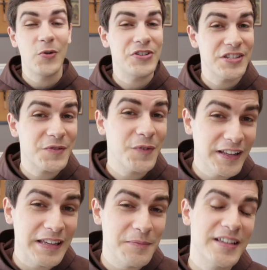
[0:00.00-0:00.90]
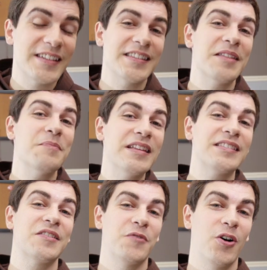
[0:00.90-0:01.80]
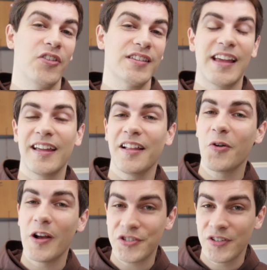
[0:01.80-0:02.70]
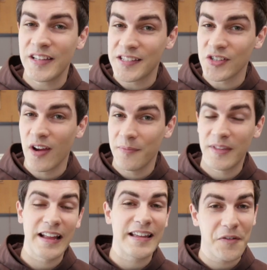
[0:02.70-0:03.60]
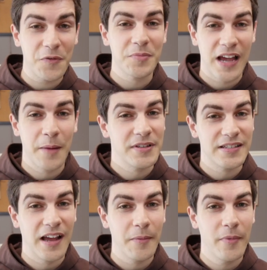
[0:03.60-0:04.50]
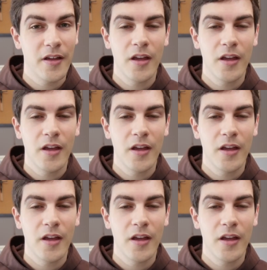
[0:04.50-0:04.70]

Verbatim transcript: Which is funny because in the midst of all this, I got a question on Instagram that I get from time to time.